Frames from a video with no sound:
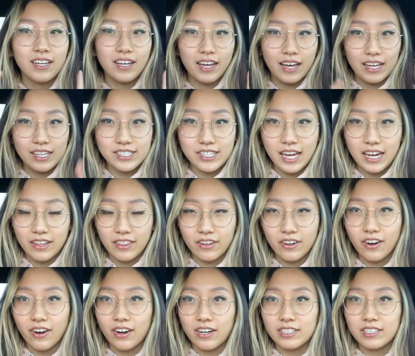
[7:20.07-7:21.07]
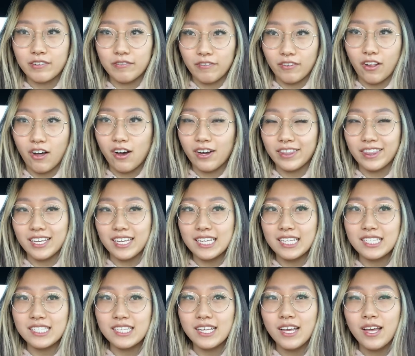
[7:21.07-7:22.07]
I sat in the car to vlog
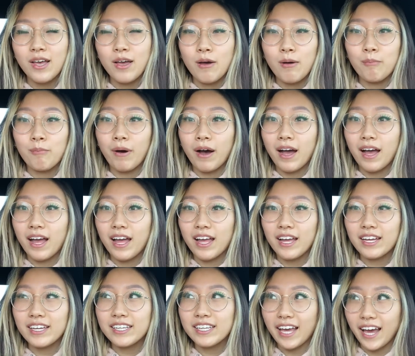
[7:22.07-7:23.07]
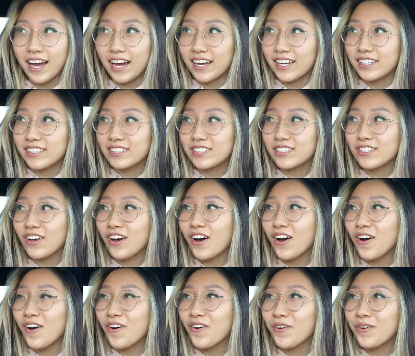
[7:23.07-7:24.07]
this but yeah
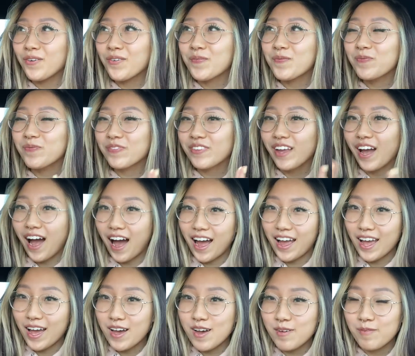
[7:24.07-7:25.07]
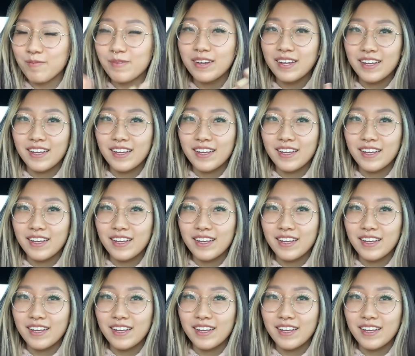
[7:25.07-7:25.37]
so I am